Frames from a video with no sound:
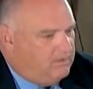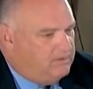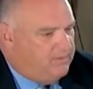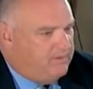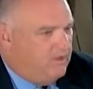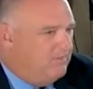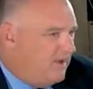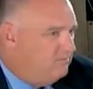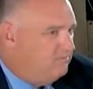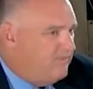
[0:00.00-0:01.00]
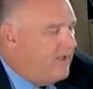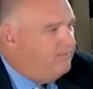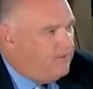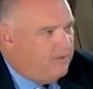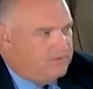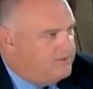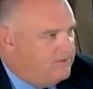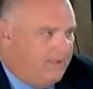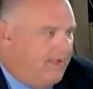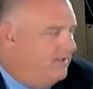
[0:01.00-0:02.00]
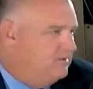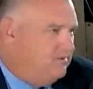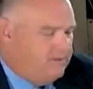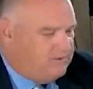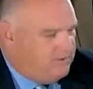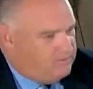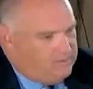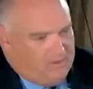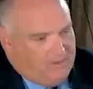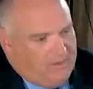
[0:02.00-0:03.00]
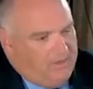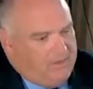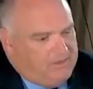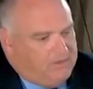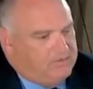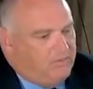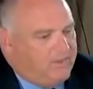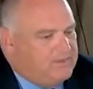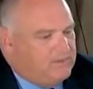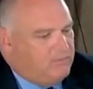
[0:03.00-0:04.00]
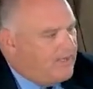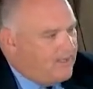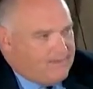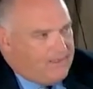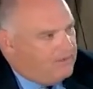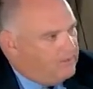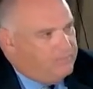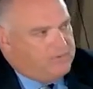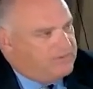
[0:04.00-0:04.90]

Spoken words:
been there about 5 years. She's excellent. She's the reason we had that 100%